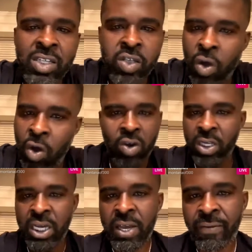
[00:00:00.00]
Long
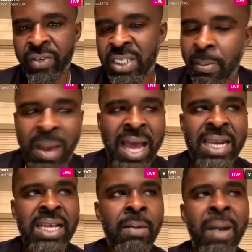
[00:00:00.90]
for somebody
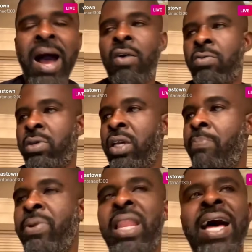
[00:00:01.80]
to come out and
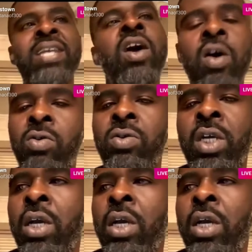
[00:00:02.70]
be like, yo,